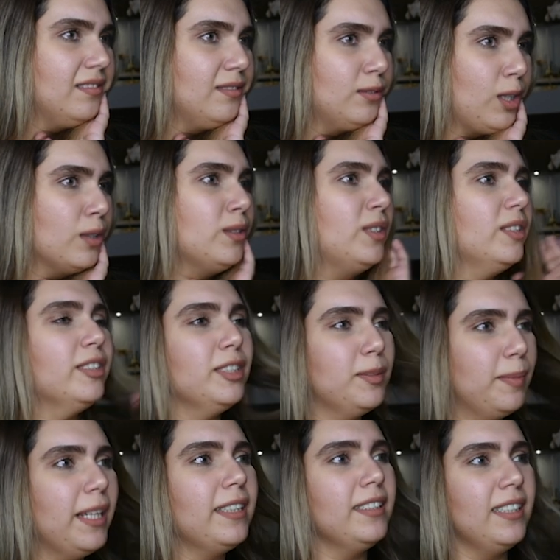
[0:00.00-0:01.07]
Roadster is
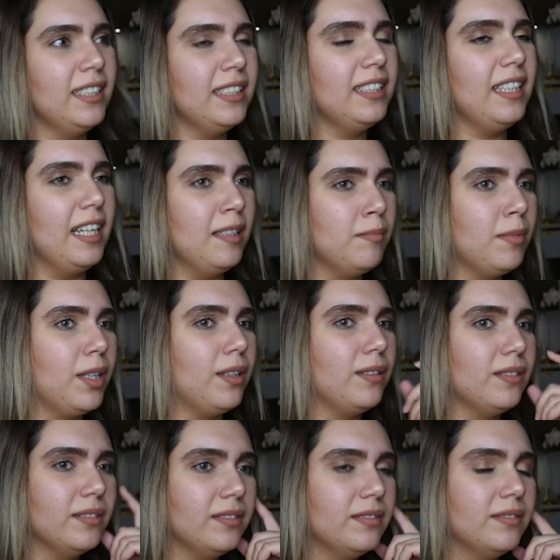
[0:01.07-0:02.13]
better than a Lambo.